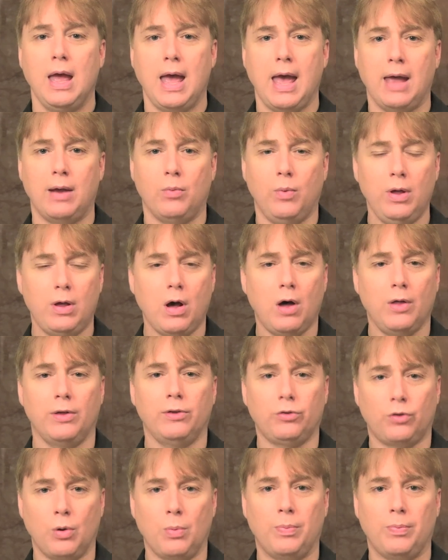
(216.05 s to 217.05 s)
And we call this
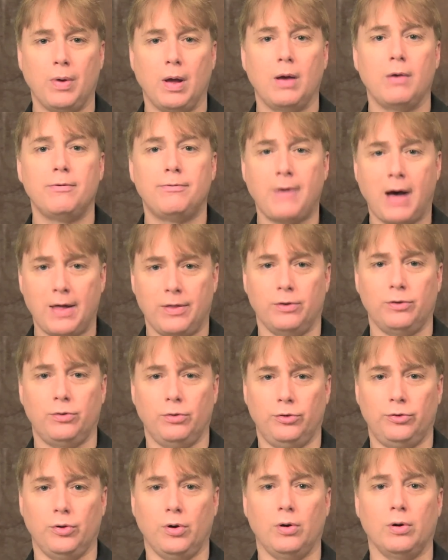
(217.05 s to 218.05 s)
group Fathers Who
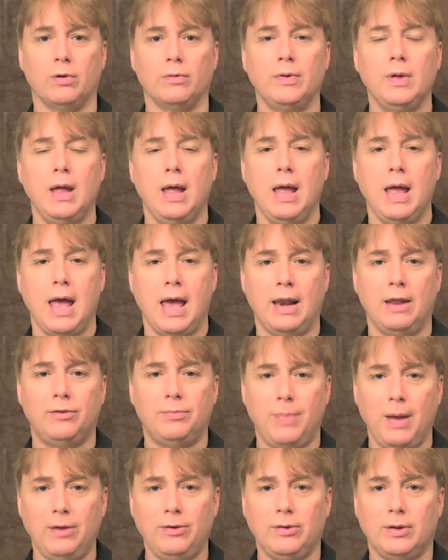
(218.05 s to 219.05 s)
Serve. And it's
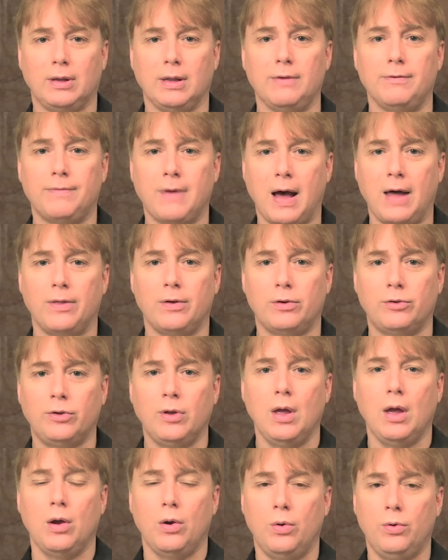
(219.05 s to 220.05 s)
basically fathers
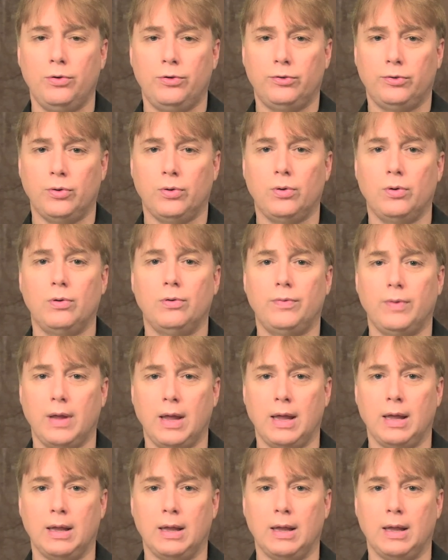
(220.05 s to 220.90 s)
who serve